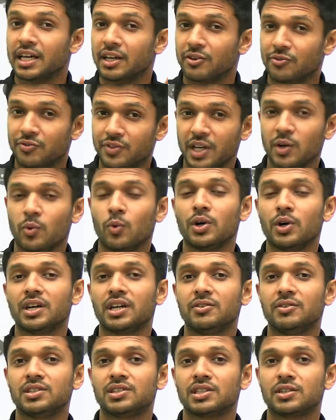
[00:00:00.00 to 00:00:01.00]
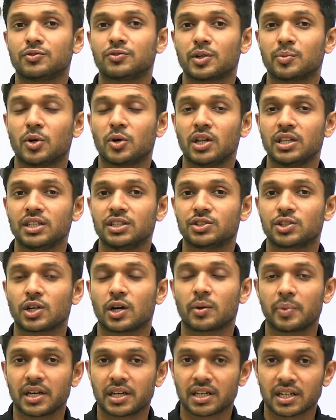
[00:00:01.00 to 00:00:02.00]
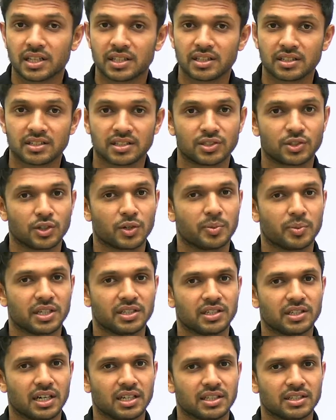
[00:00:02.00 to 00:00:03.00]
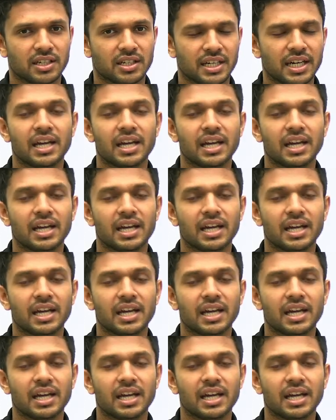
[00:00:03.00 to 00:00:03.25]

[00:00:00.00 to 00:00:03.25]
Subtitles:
If they want a revision from all these topics, this is your best chance.